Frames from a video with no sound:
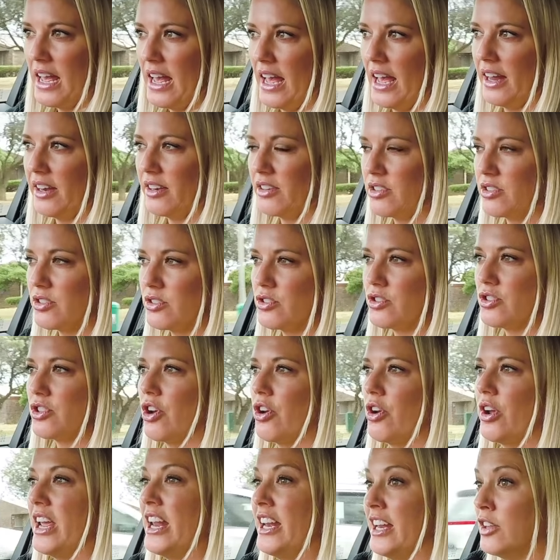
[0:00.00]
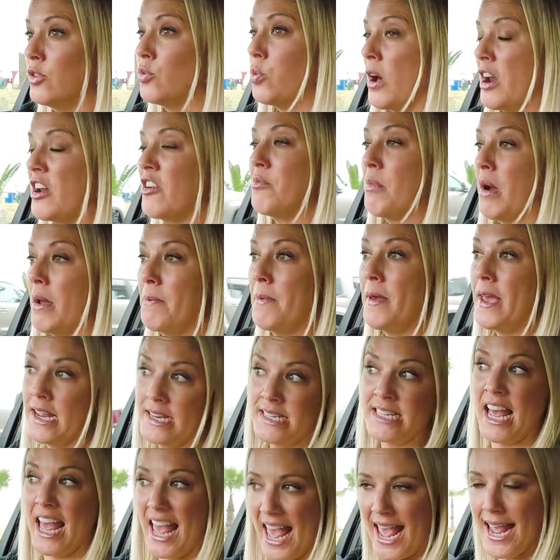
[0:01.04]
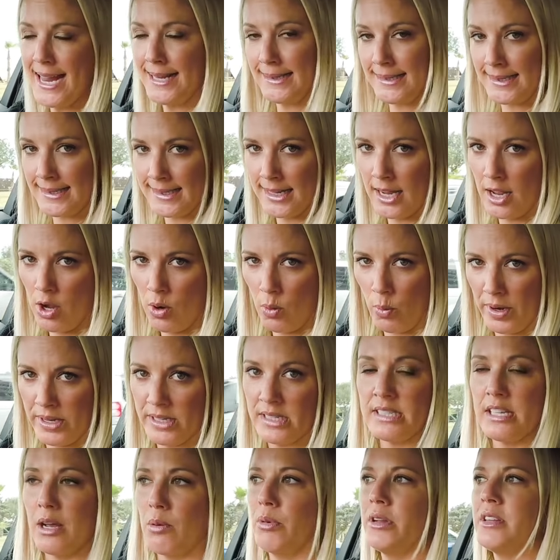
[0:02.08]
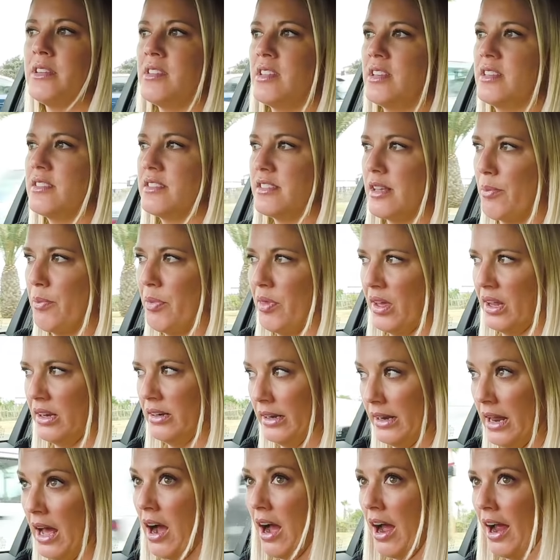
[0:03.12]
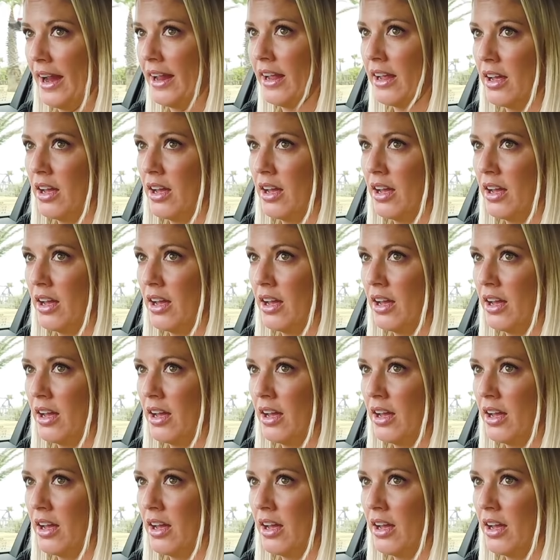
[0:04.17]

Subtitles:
And so it is one of my pet hates when someone says something like,